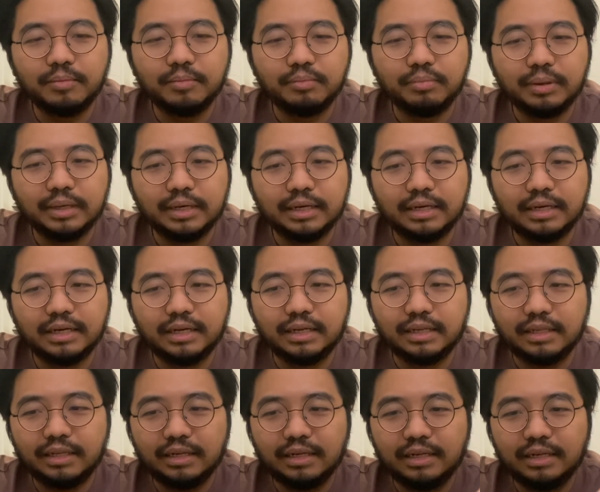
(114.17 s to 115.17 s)

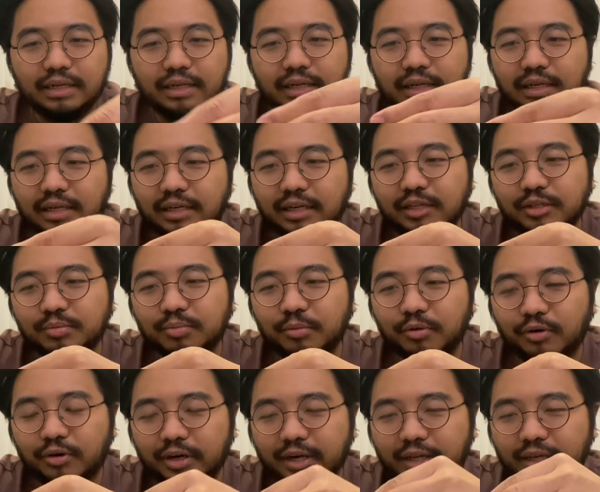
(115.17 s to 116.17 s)
But this
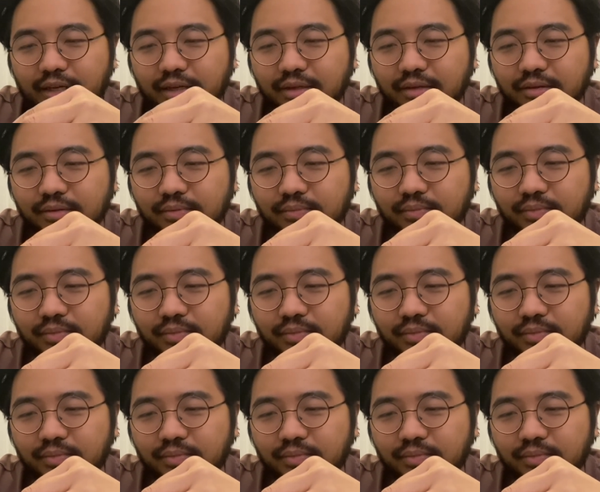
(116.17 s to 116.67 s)
morning,